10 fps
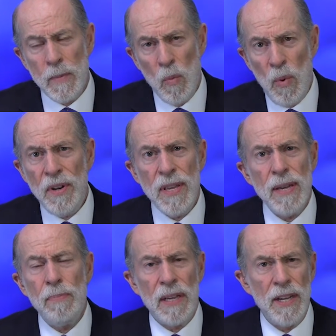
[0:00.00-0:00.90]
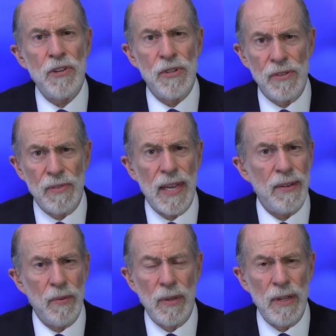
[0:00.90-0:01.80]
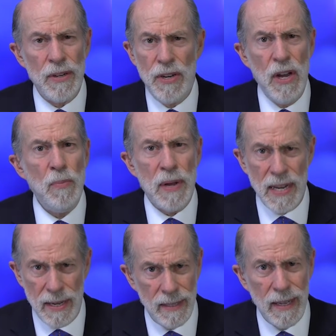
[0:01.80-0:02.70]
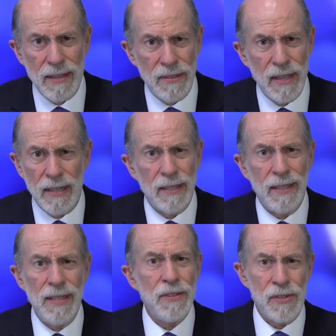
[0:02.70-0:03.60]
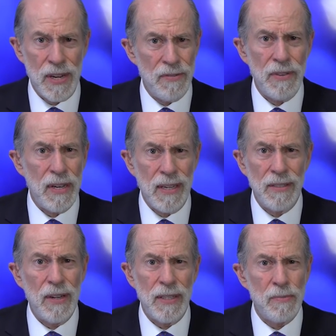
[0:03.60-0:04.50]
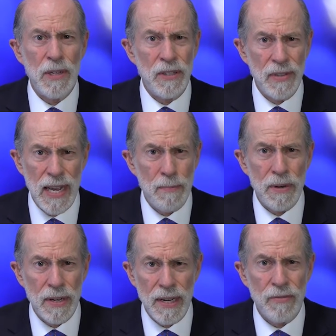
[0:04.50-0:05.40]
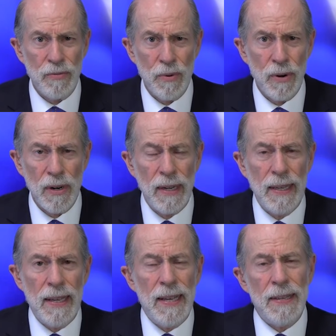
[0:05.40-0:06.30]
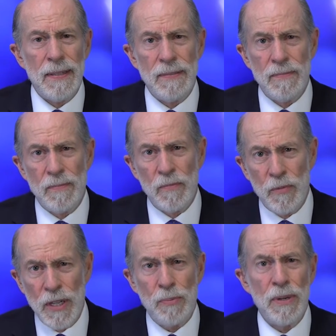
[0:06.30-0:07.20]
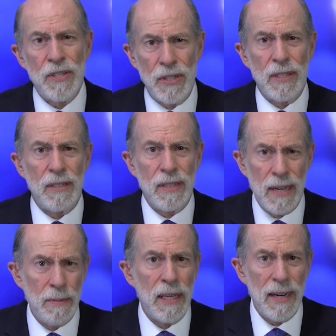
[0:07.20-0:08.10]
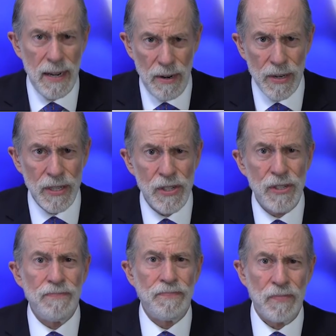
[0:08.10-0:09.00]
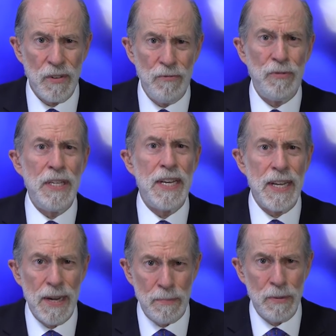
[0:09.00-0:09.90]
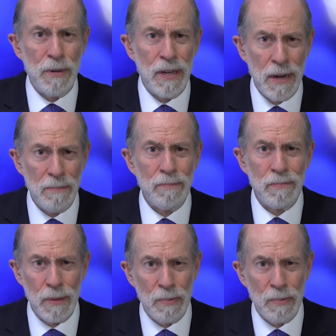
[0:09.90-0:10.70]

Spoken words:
What are the implications of that? Nobody, I think, on either side of the aisle has much of an appetite for Vice President Kamala Harris fleeting up to become the